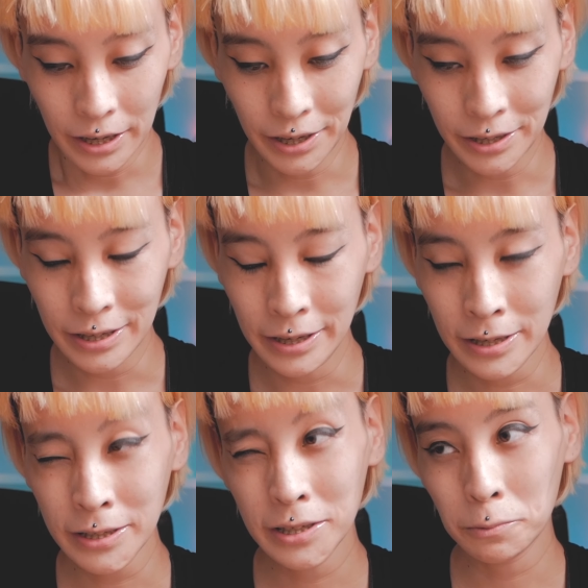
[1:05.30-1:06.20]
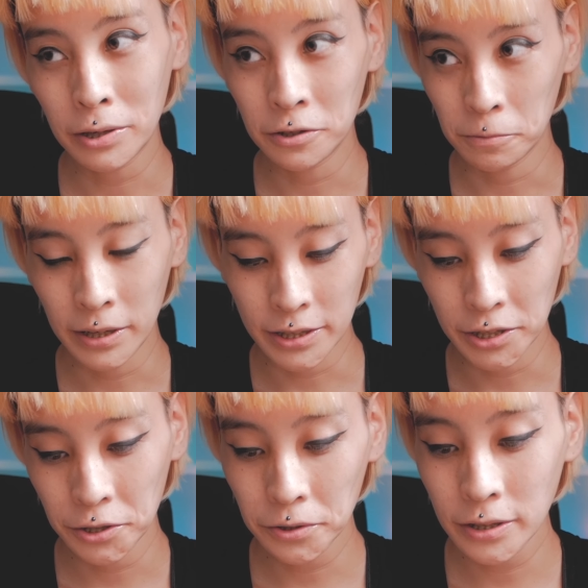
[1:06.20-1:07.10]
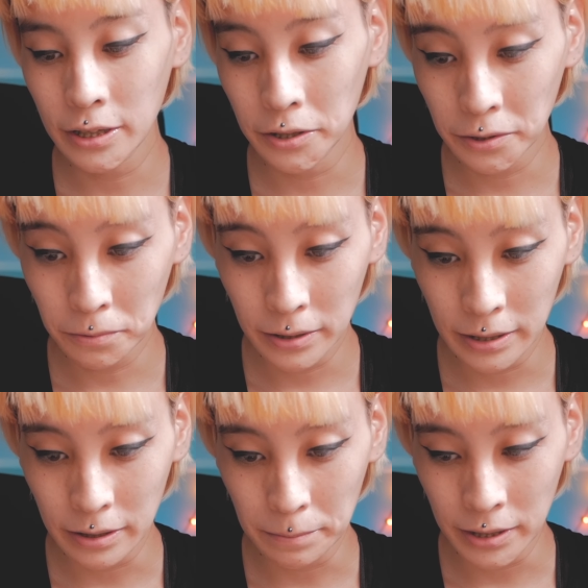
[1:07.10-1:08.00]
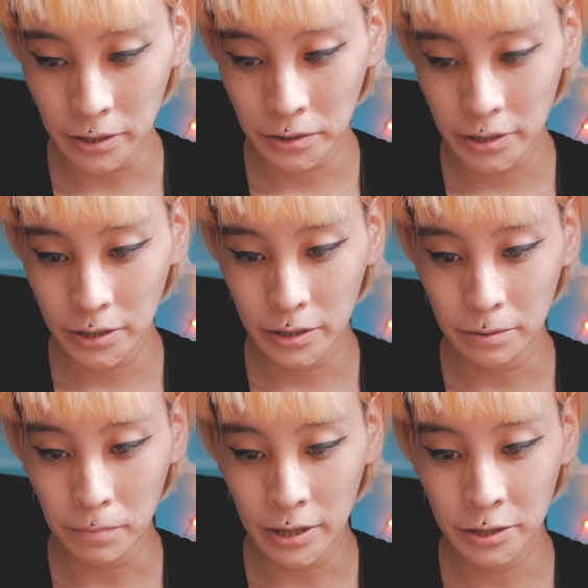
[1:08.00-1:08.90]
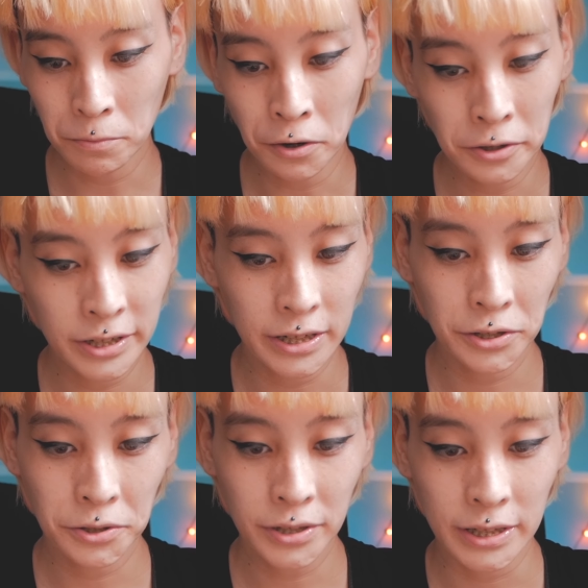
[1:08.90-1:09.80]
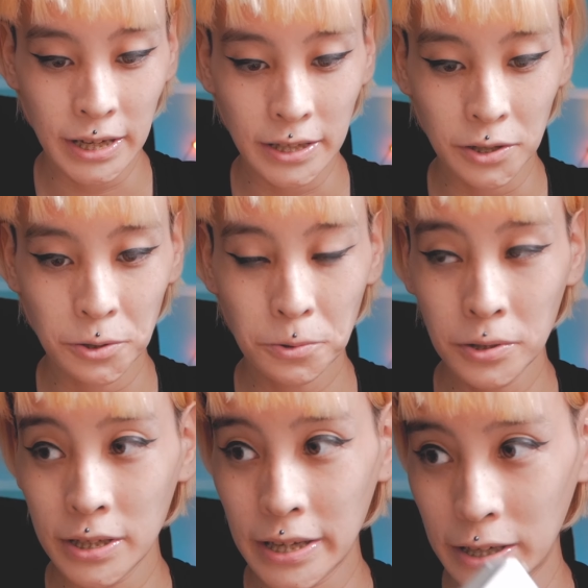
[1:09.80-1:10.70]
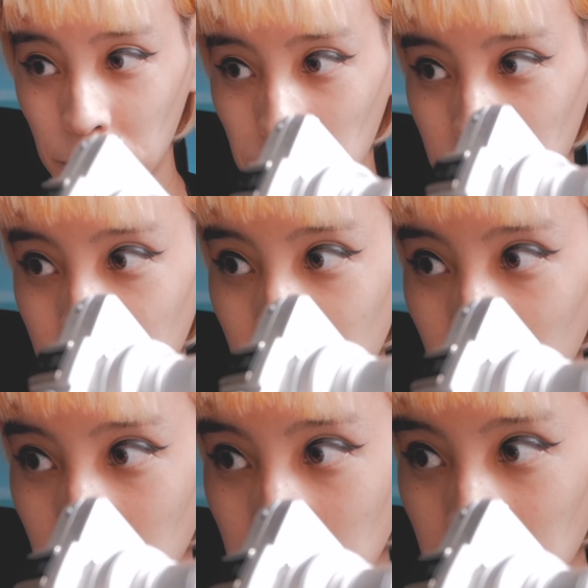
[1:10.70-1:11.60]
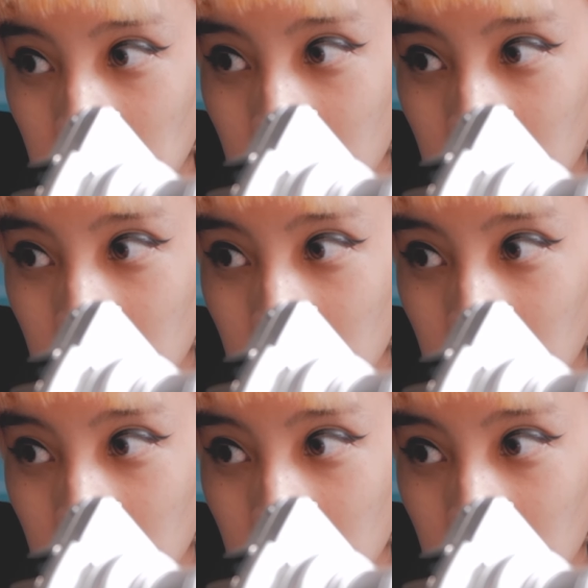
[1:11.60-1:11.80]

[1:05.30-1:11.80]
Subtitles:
I think this is one of the biggest issues. The other one, I mean, other smaller issues is that the zoom is like super slow.